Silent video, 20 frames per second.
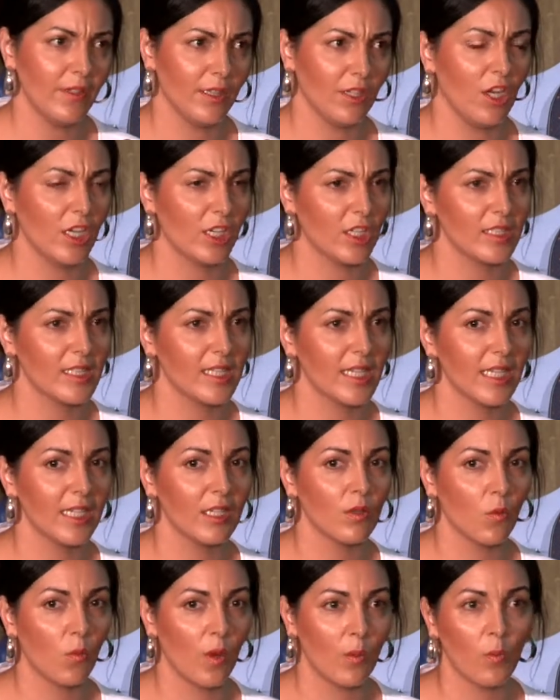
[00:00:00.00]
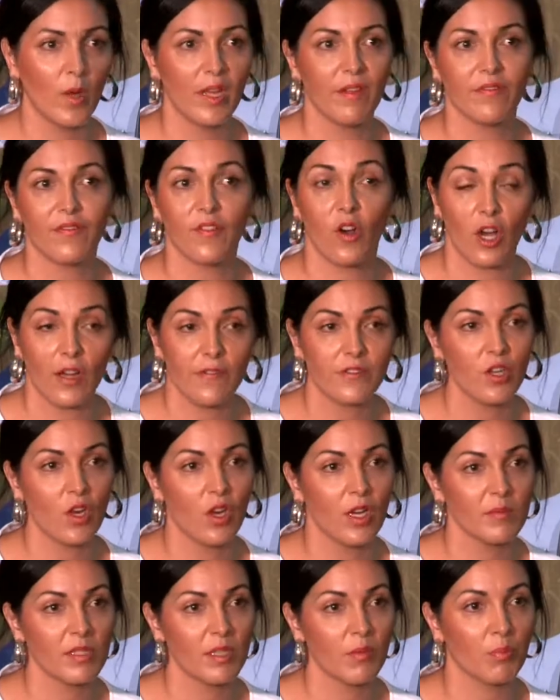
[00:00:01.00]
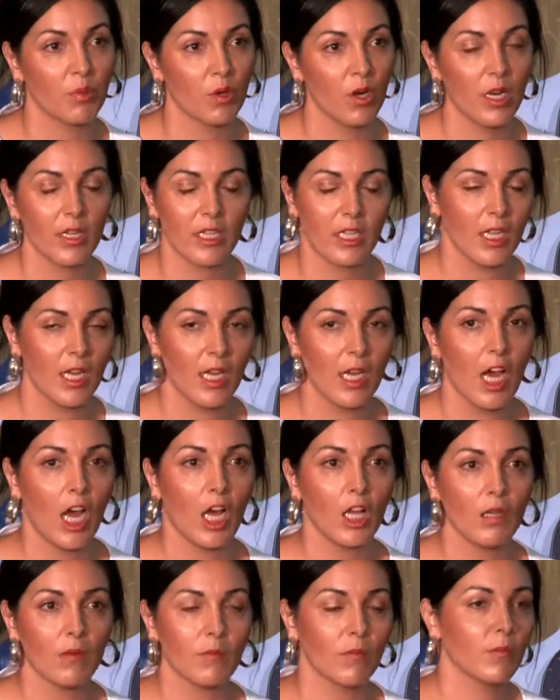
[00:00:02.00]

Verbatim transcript: And like I said, when we're five times the price, uh,